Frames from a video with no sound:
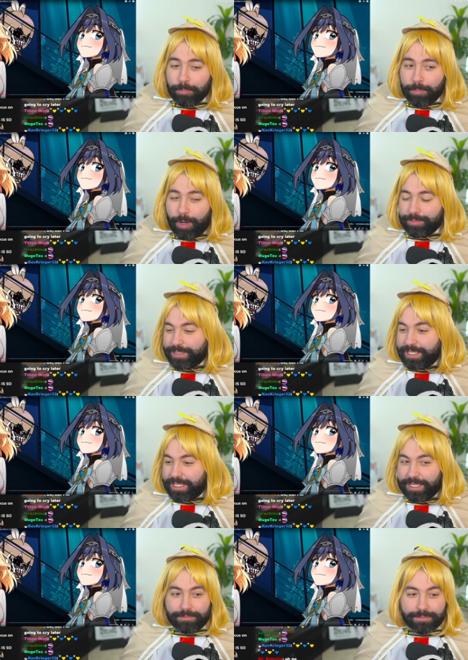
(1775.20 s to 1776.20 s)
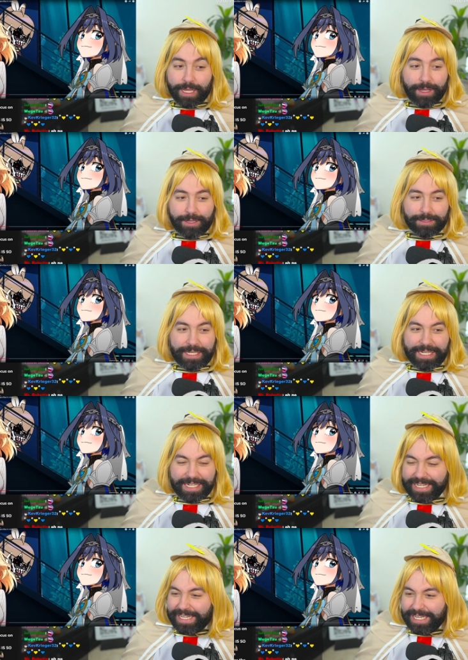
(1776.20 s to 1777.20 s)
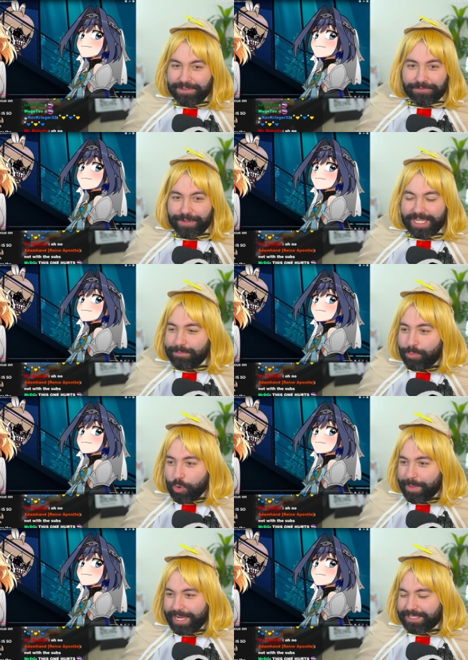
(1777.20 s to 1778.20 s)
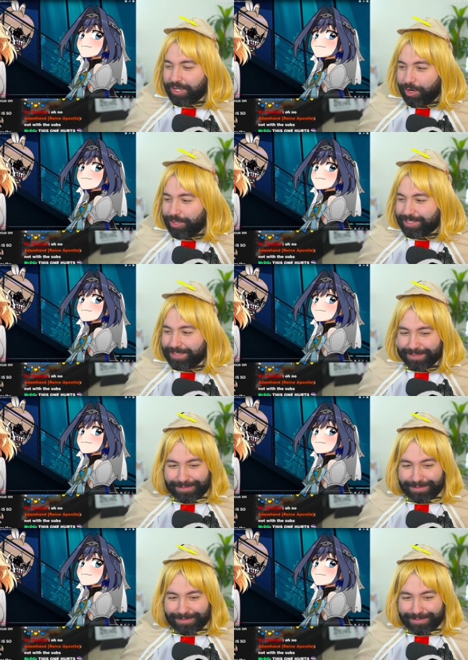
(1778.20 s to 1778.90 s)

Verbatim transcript: oh, Kikiri. Kikkeriki and freaking Mumei's cursed